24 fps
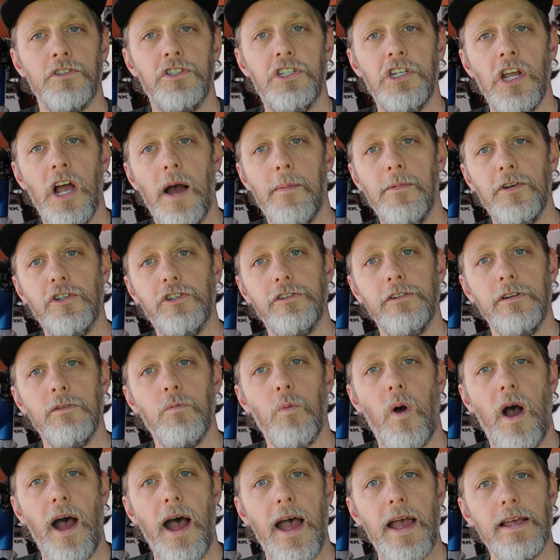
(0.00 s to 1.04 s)

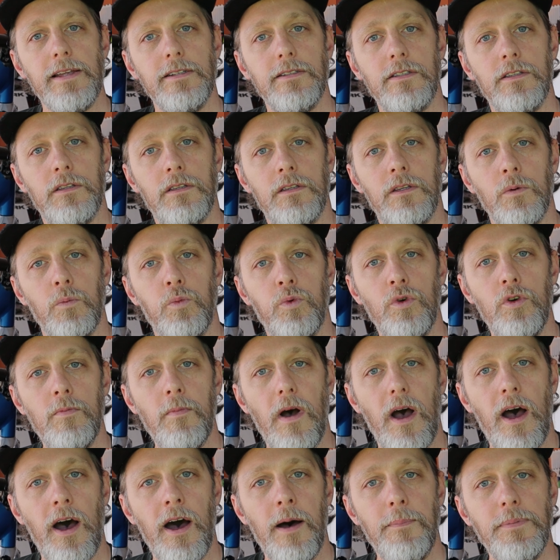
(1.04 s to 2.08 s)
geometry-wise, the
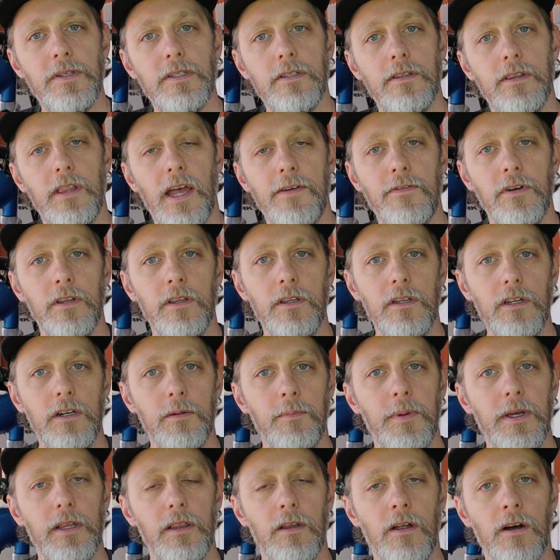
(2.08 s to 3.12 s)
Woom Ups, they have a little
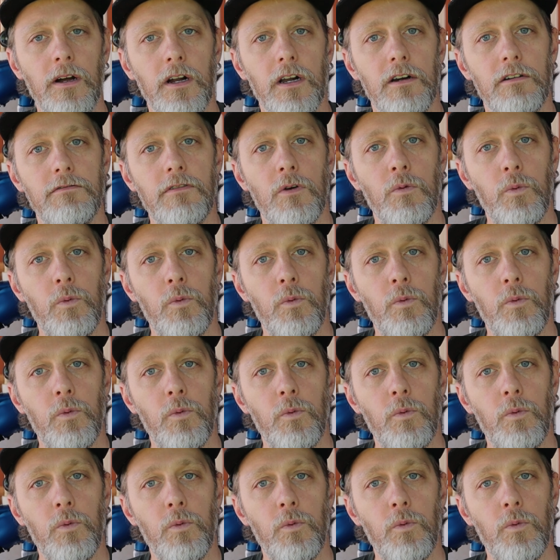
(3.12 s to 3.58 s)
bit longer of a